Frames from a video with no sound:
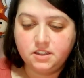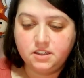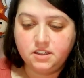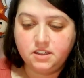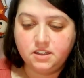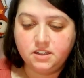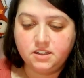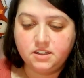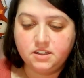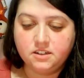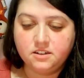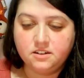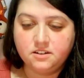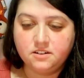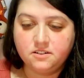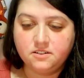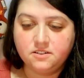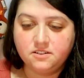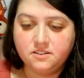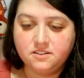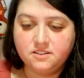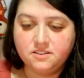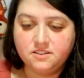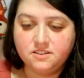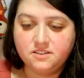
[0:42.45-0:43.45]
He didn't
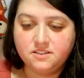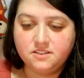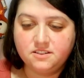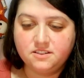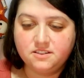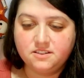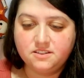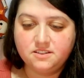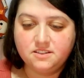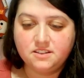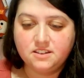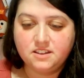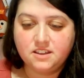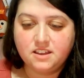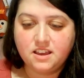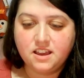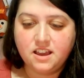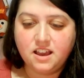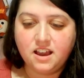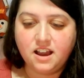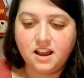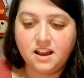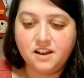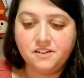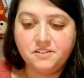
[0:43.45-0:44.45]
know.
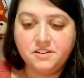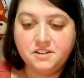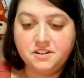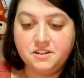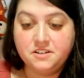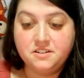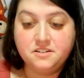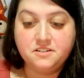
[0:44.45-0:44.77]
I wouldn't